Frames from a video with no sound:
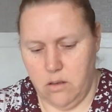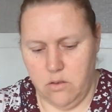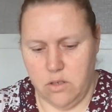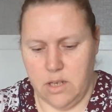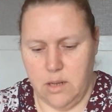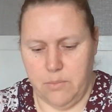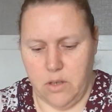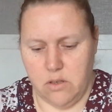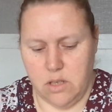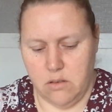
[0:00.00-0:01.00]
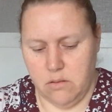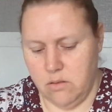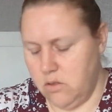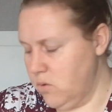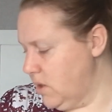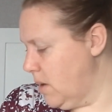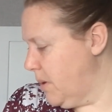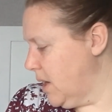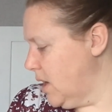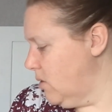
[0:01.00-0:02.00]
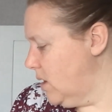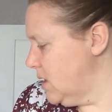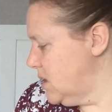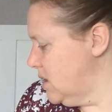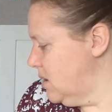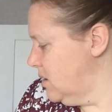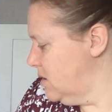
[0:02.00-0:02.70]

Just clip those on, sort that back out later.